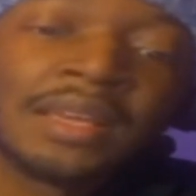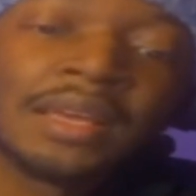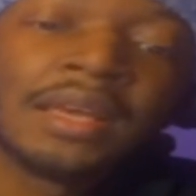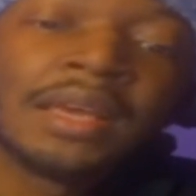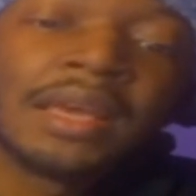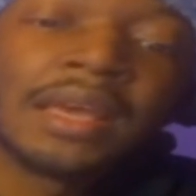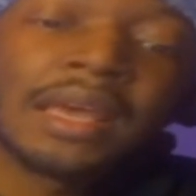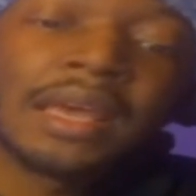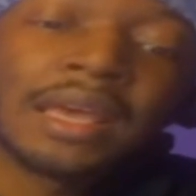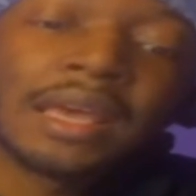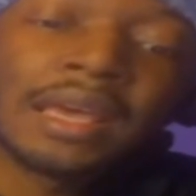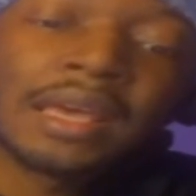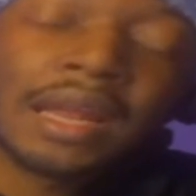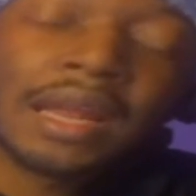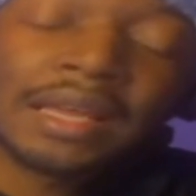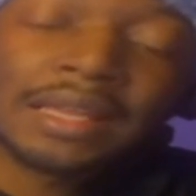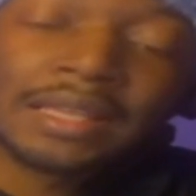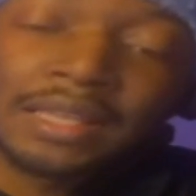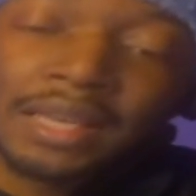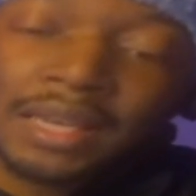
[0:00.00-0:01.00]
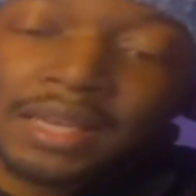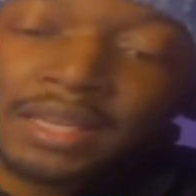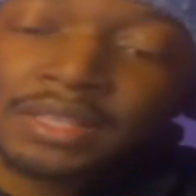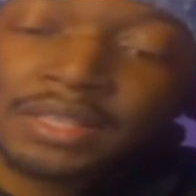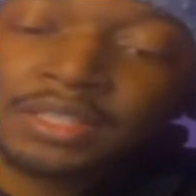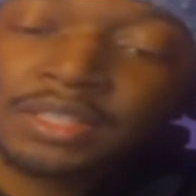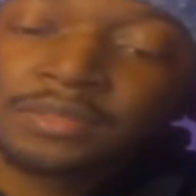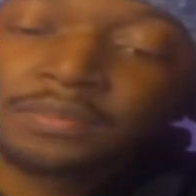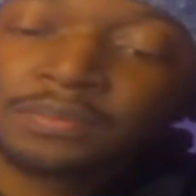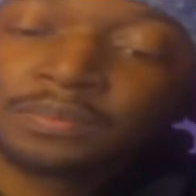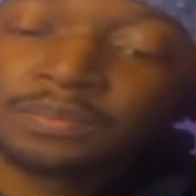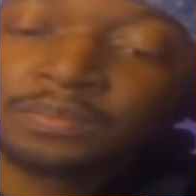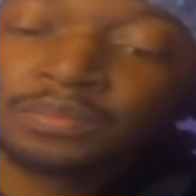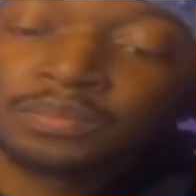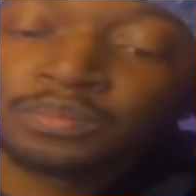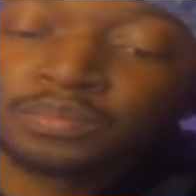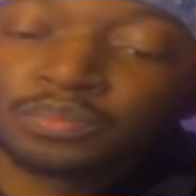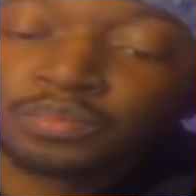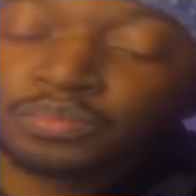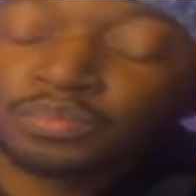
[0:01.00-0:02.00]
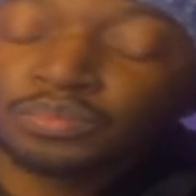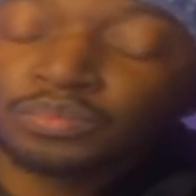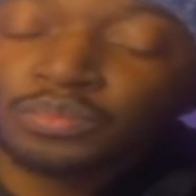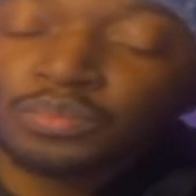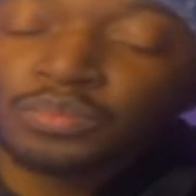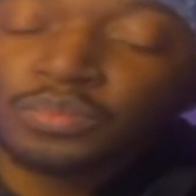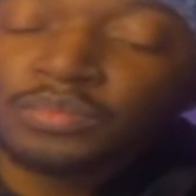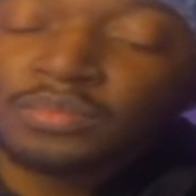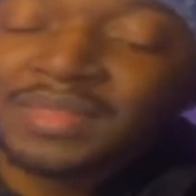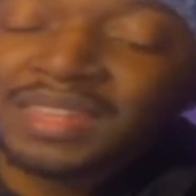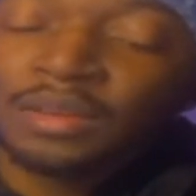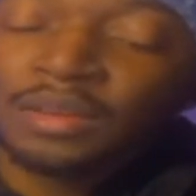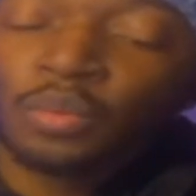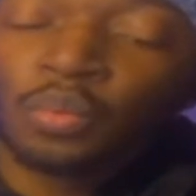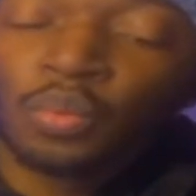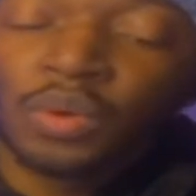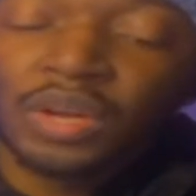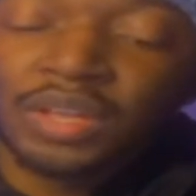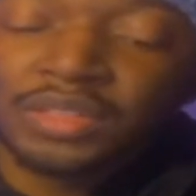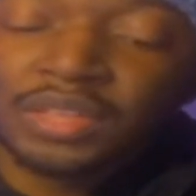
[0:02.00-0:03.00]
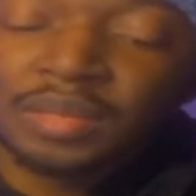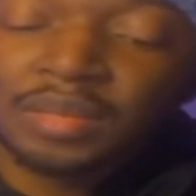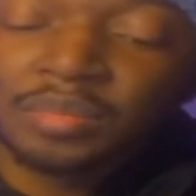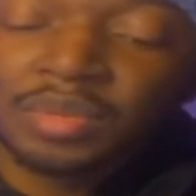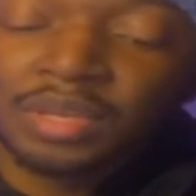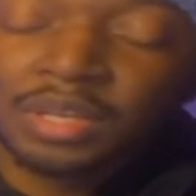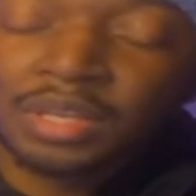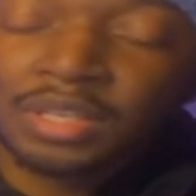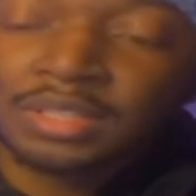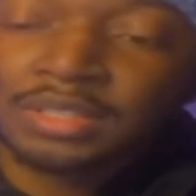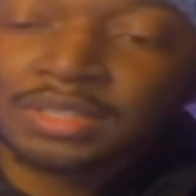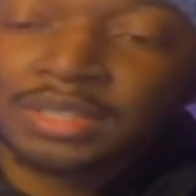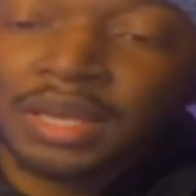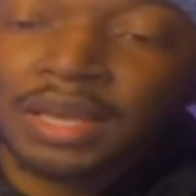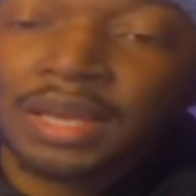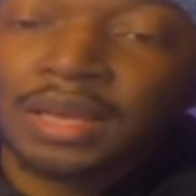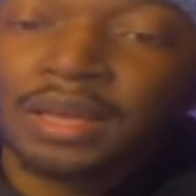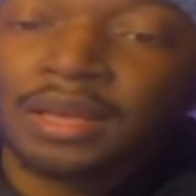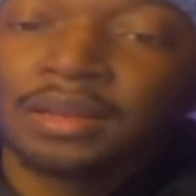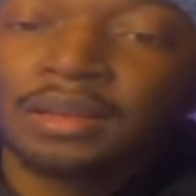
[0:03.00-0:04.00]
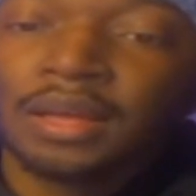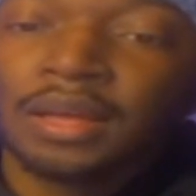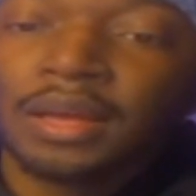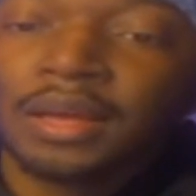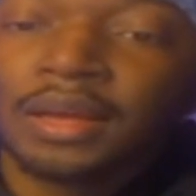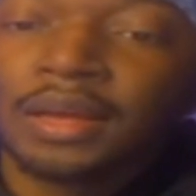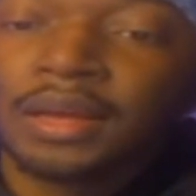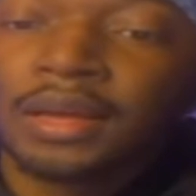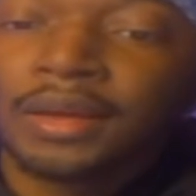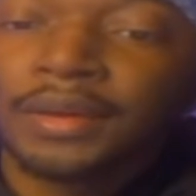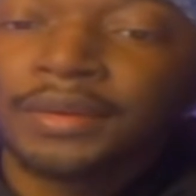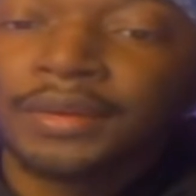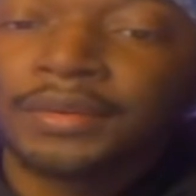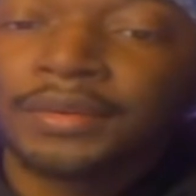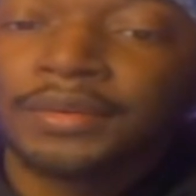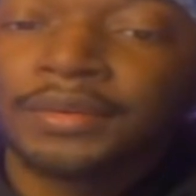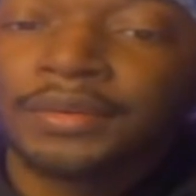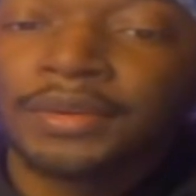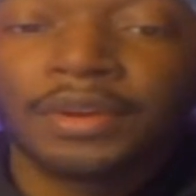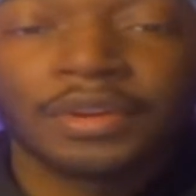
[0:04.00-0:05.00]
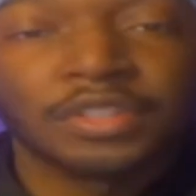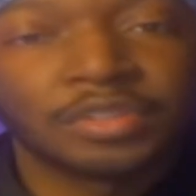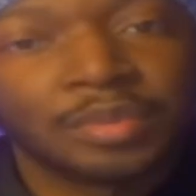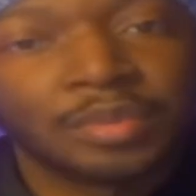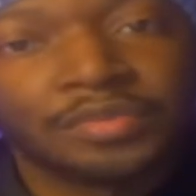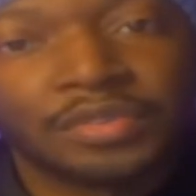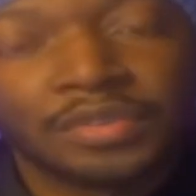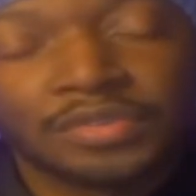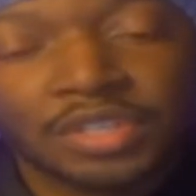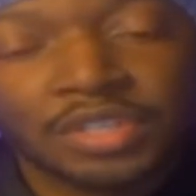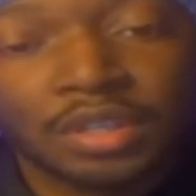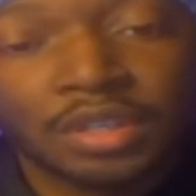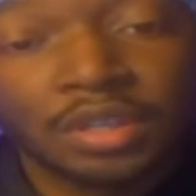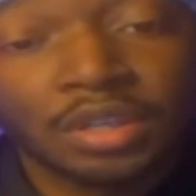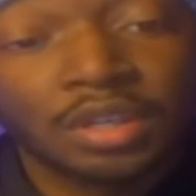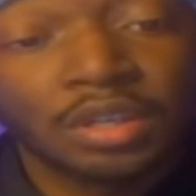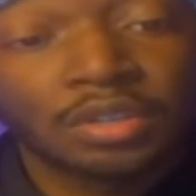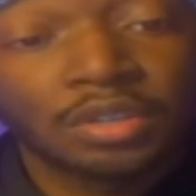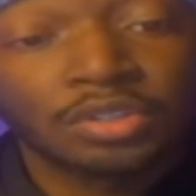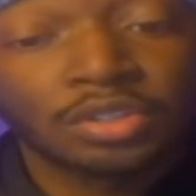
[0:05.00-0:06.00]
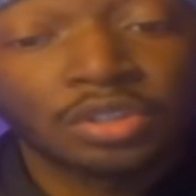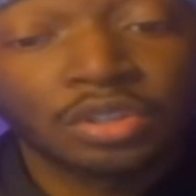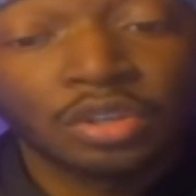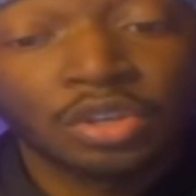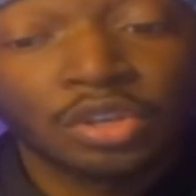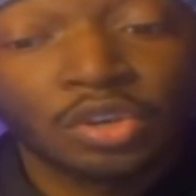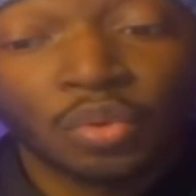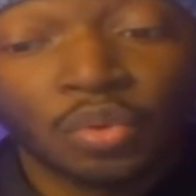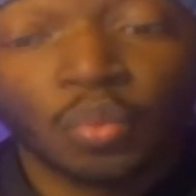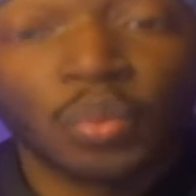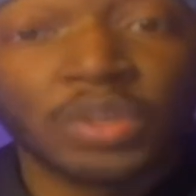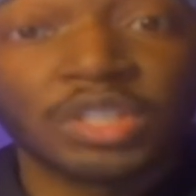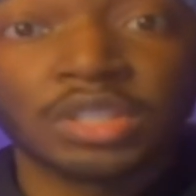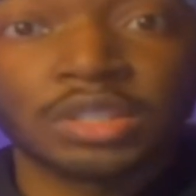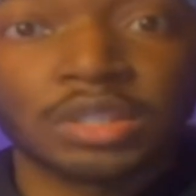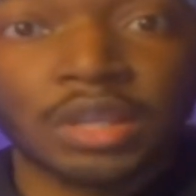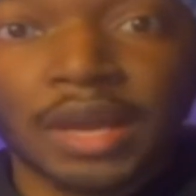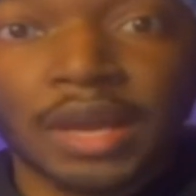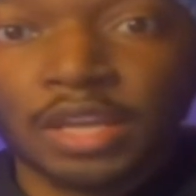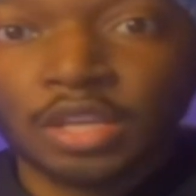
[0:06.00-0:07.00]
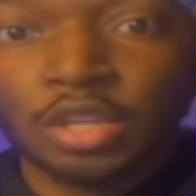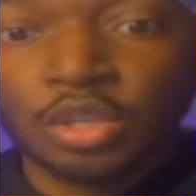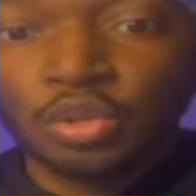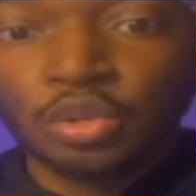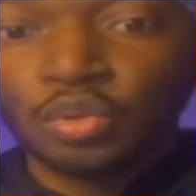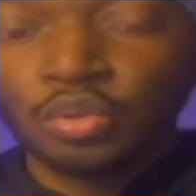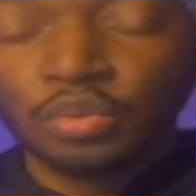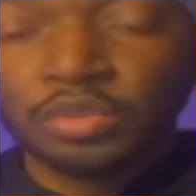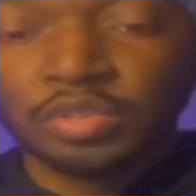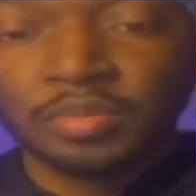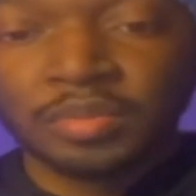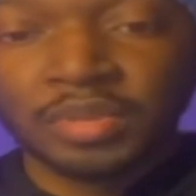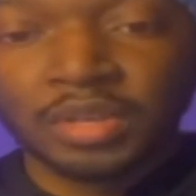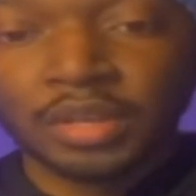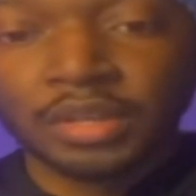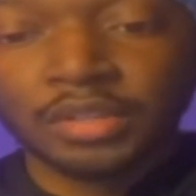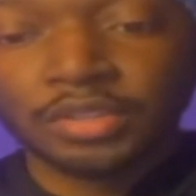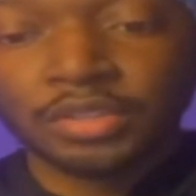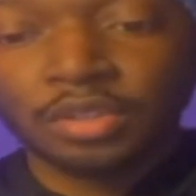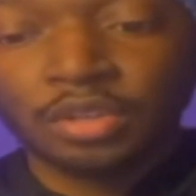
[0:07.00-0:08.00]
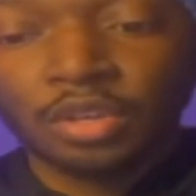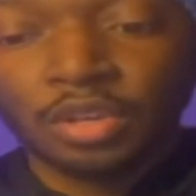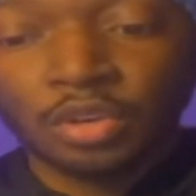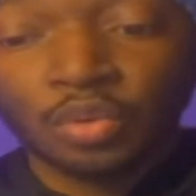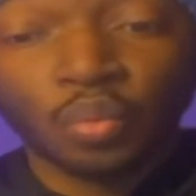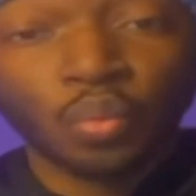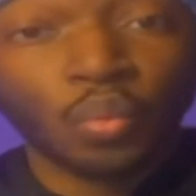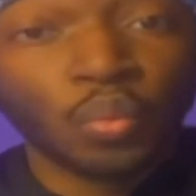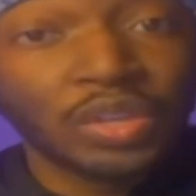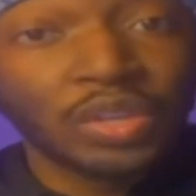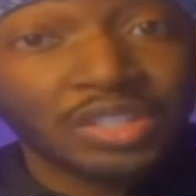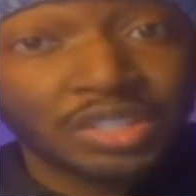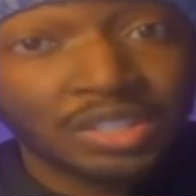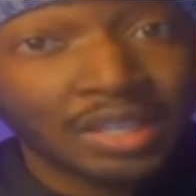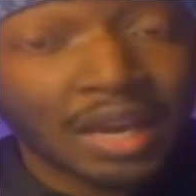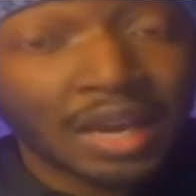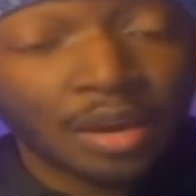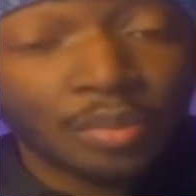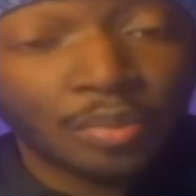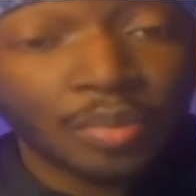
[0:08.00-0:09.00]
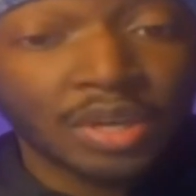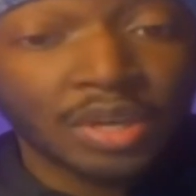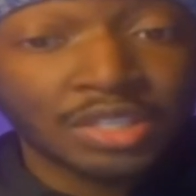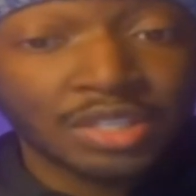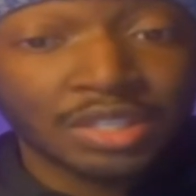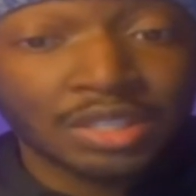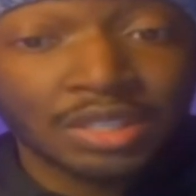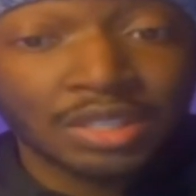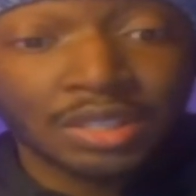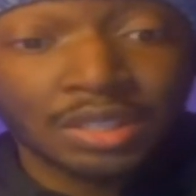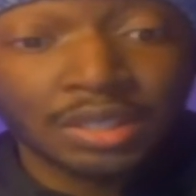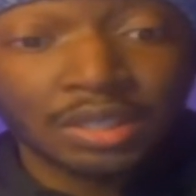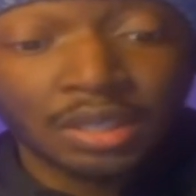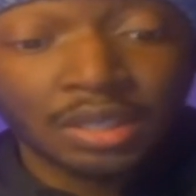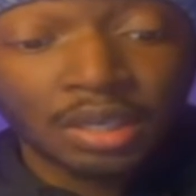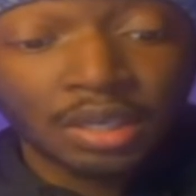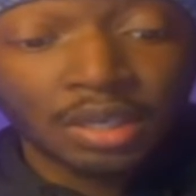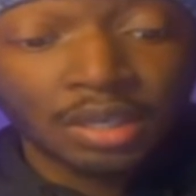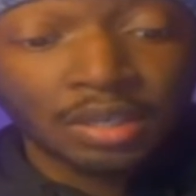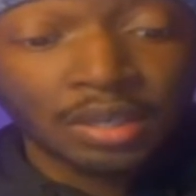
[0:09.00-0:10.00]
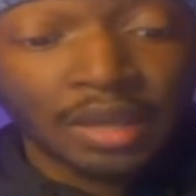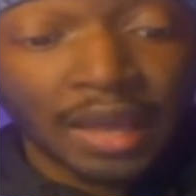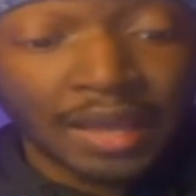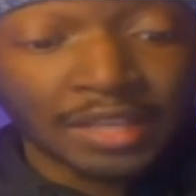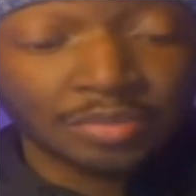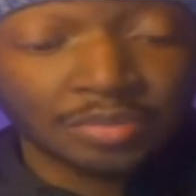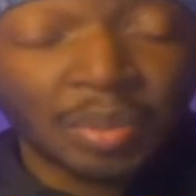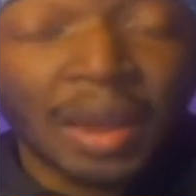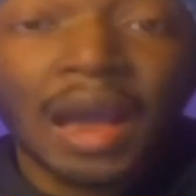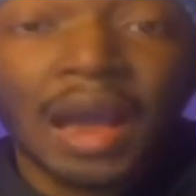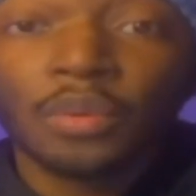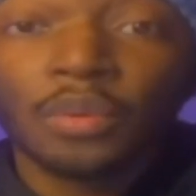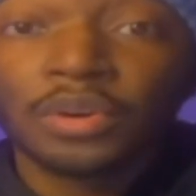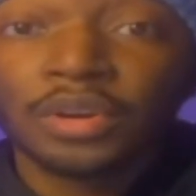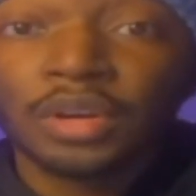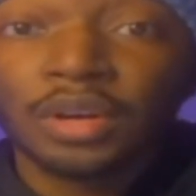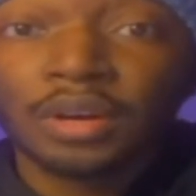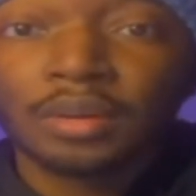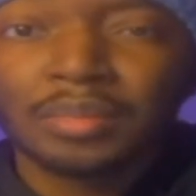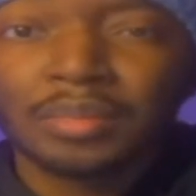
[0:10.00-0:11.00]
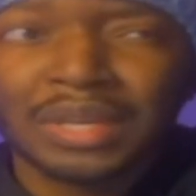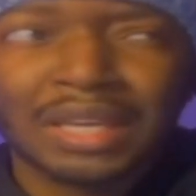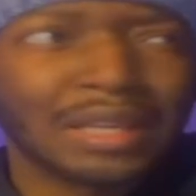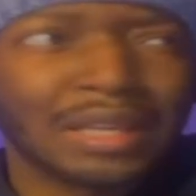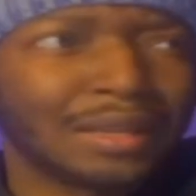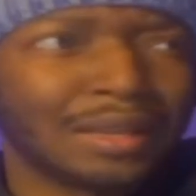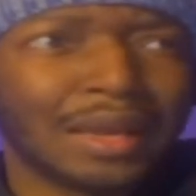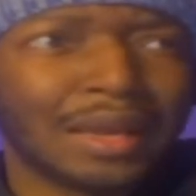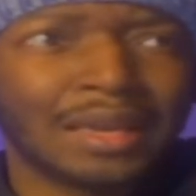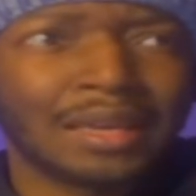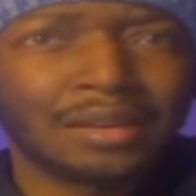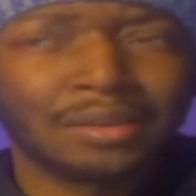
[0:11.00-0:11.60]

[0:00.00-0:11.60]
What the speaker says: And I guess with it being said that it's been 15 years, which is like huge, because we see how much she has powered up in, like,